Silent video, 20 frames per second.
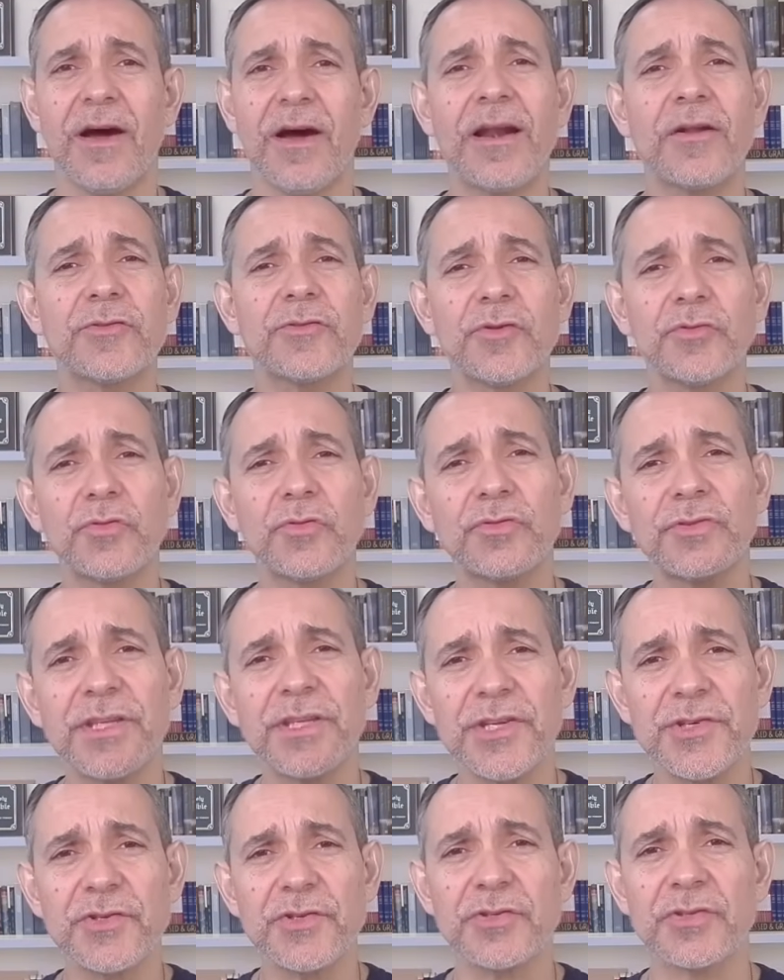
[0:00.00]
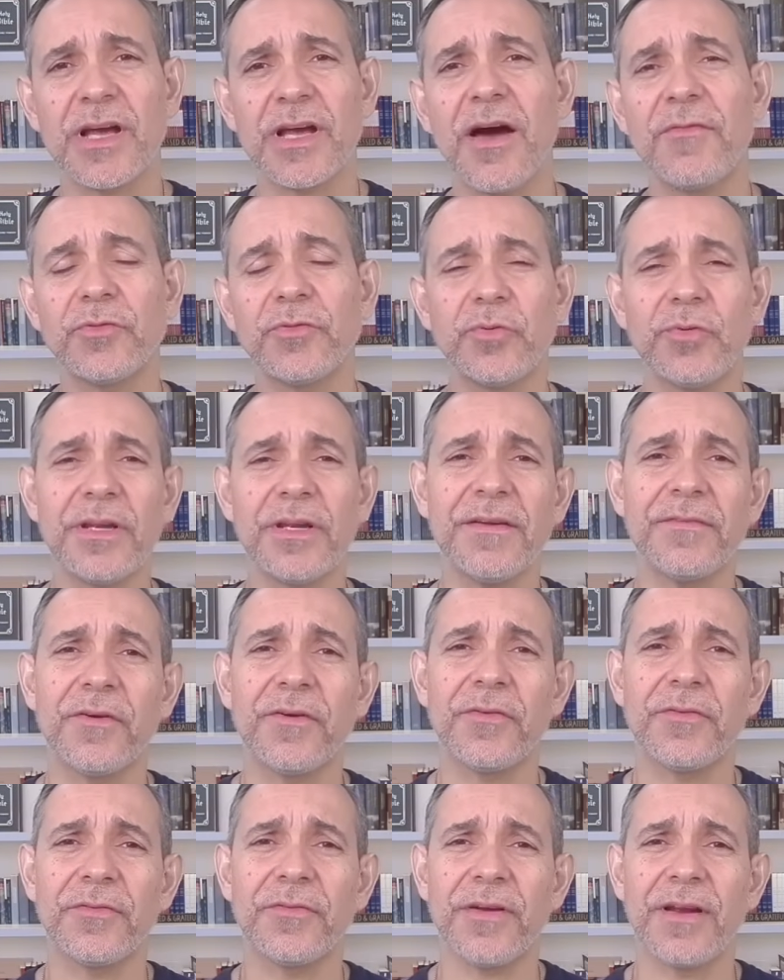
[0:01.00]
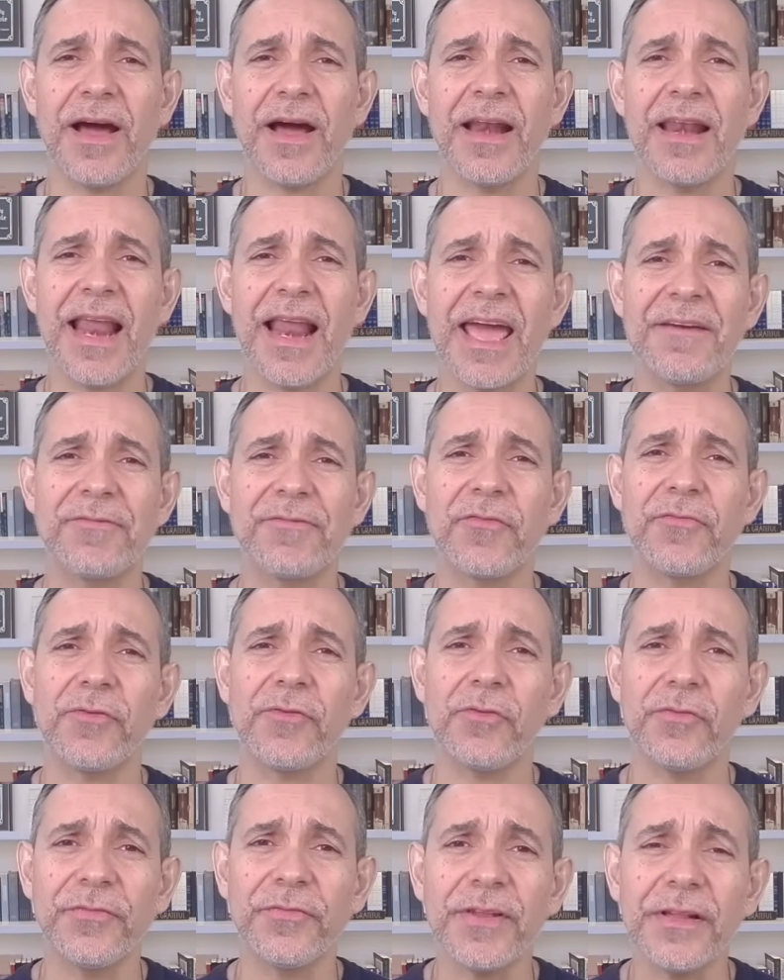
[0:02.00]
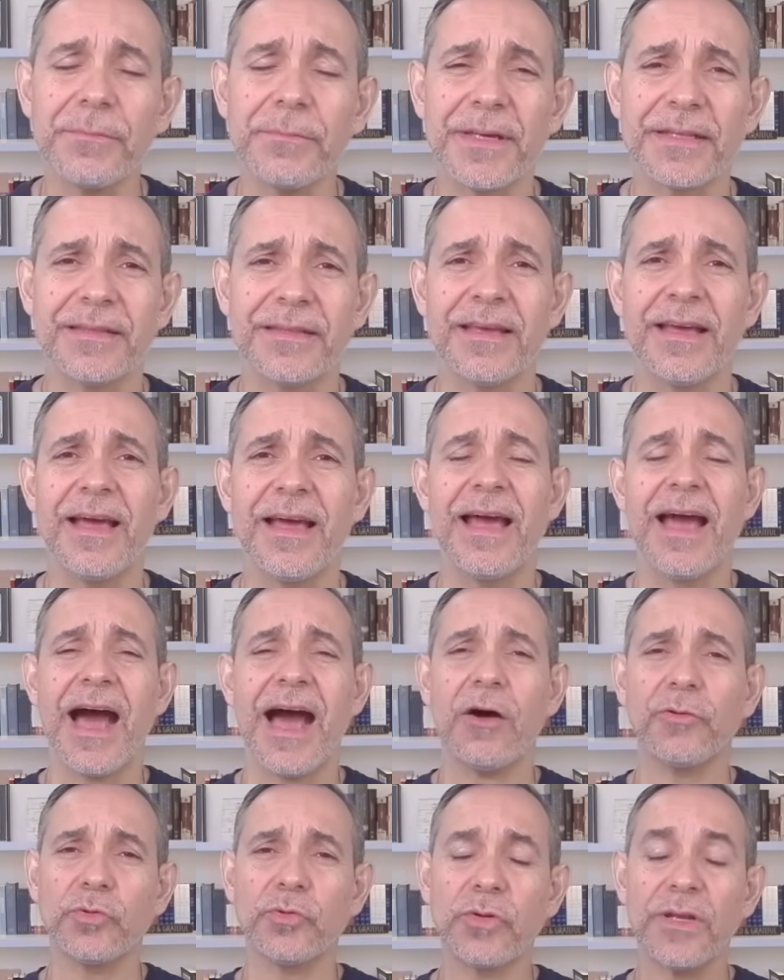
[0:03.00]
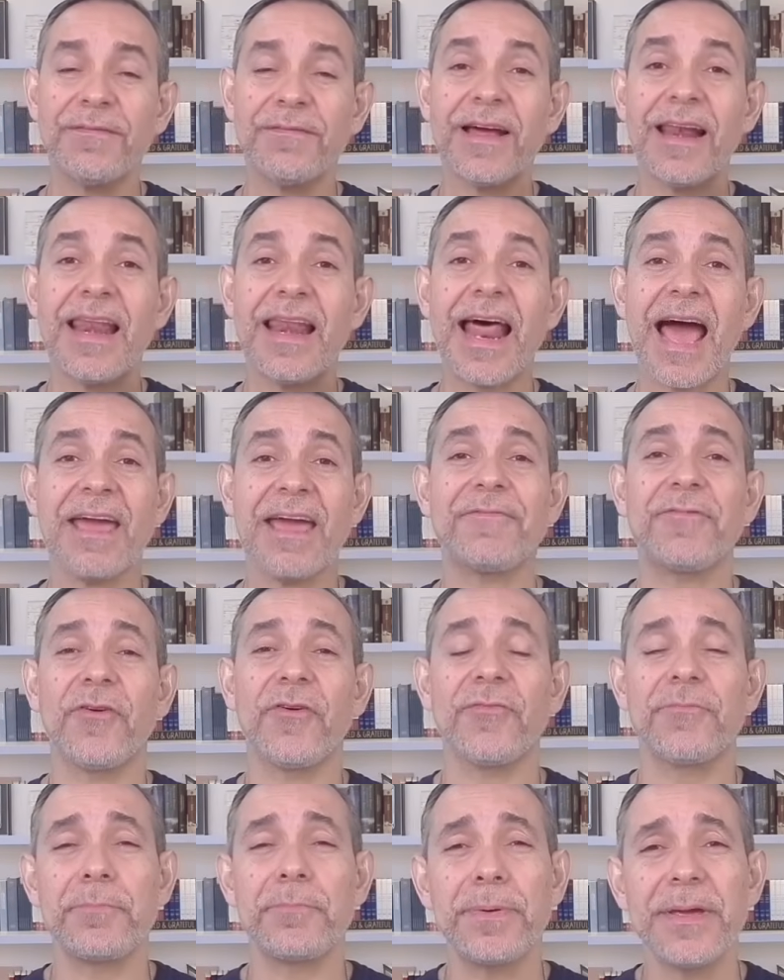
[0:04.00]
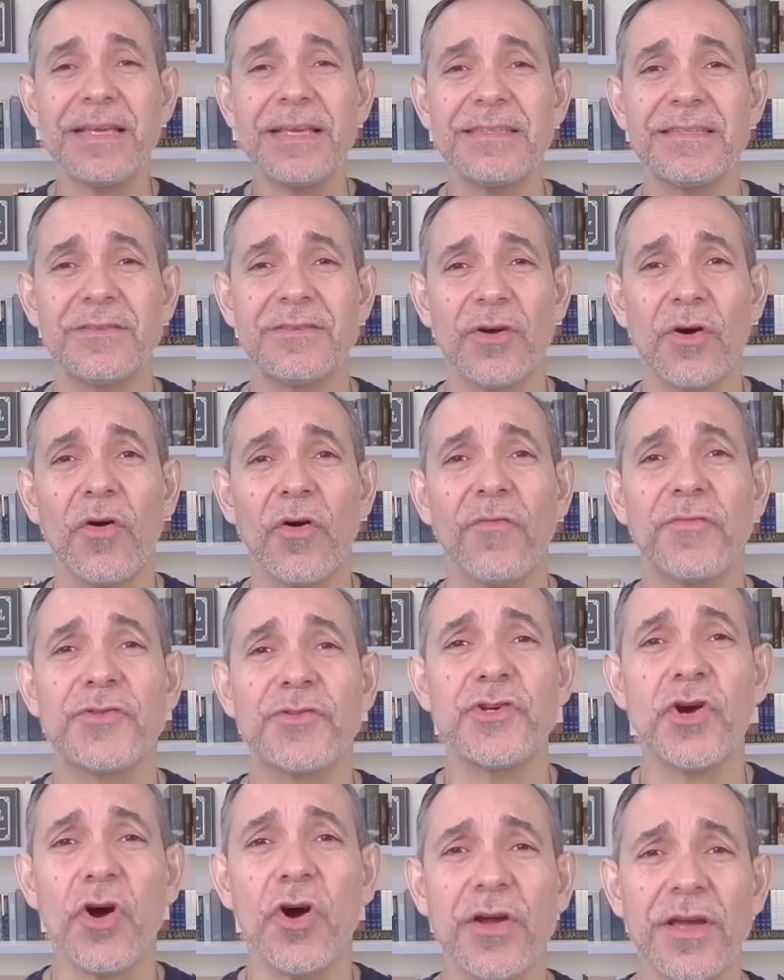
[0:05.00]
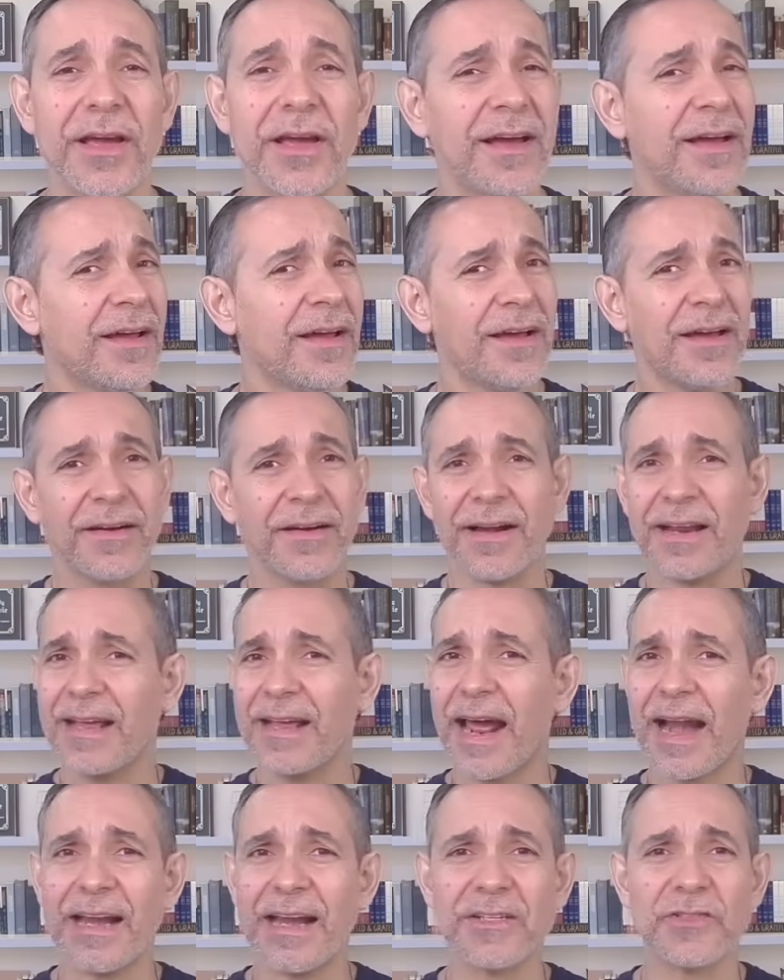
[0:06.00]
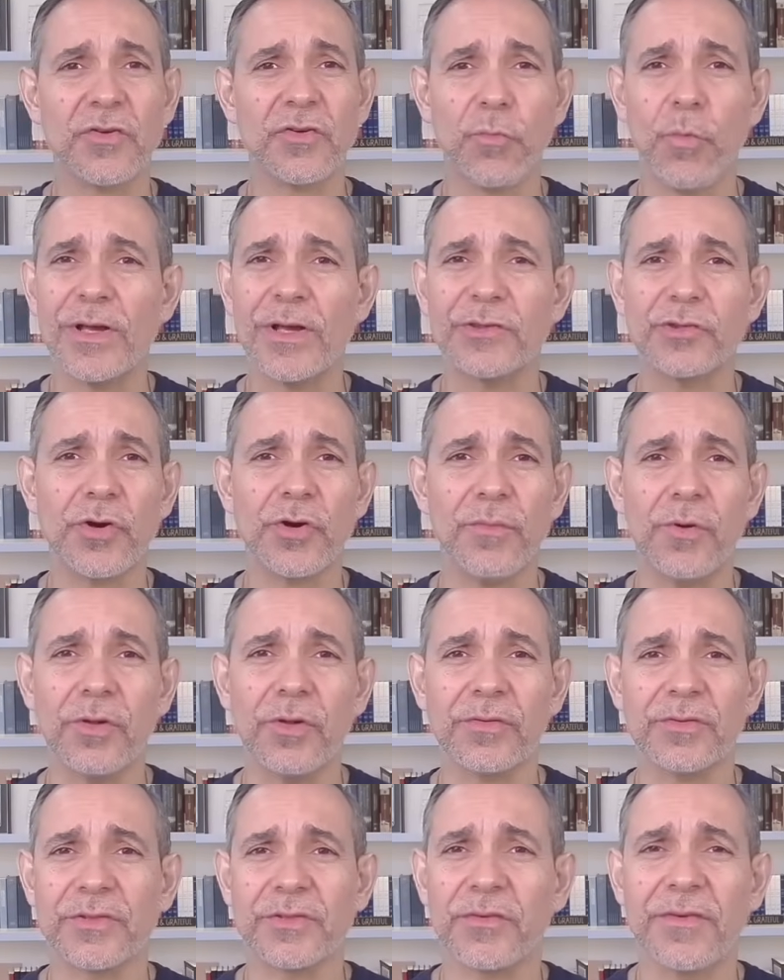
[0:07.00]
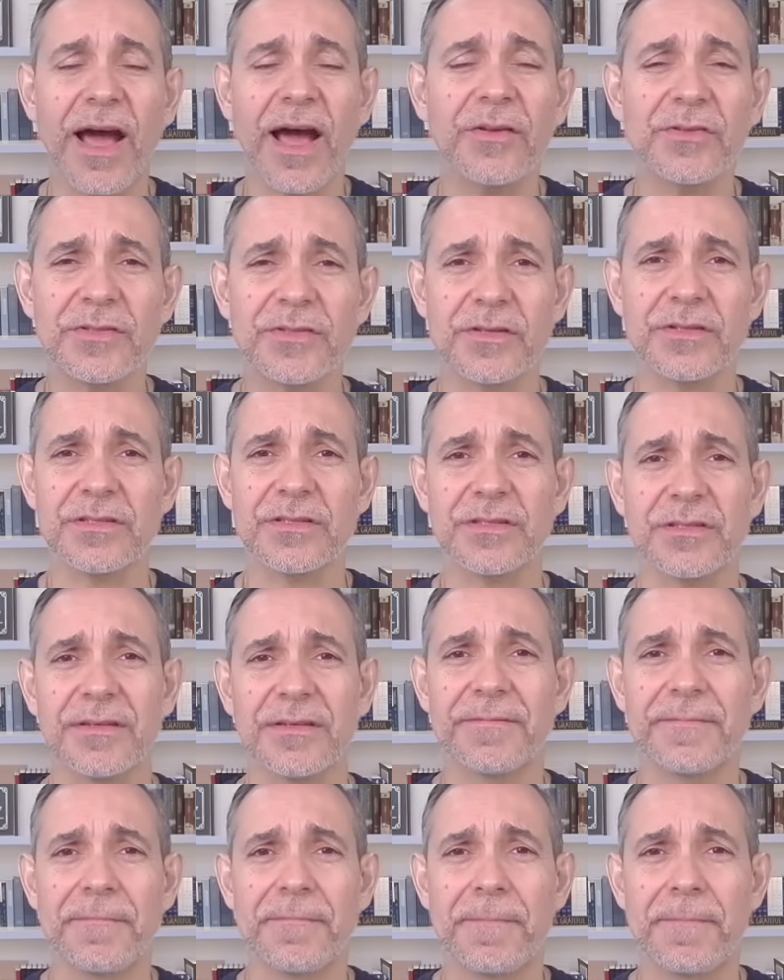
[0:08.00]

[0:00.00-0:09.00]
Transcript: and also to teach us how to live a life of fulfillment, how to live a life of peace, of joy, regardless of what trouble surrounds us.